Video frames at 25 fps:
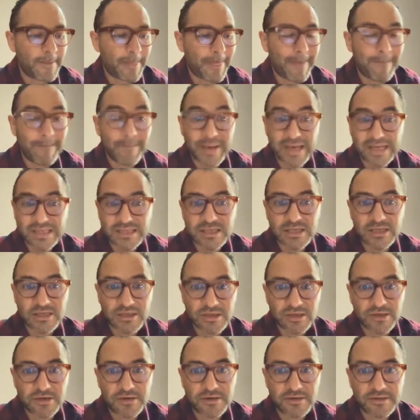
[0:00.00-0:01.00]

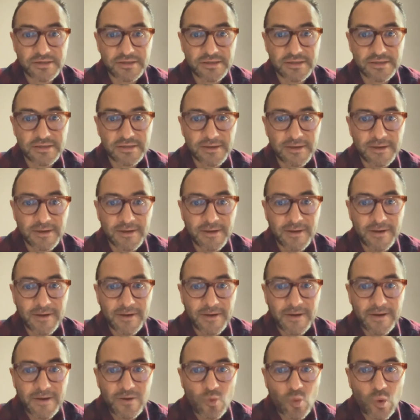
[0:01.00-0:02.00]
messengers,
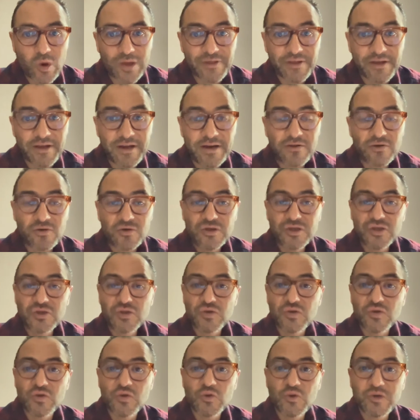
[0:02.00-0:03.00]
what they are going
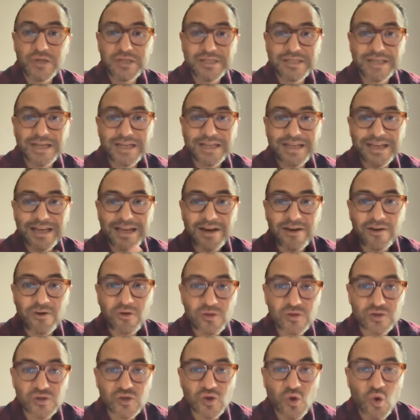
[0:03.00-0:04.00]
to do is that they are
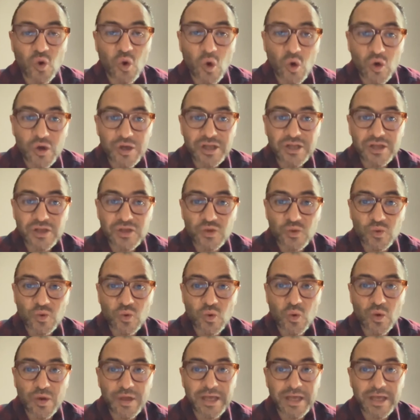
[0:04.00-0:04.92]
also going to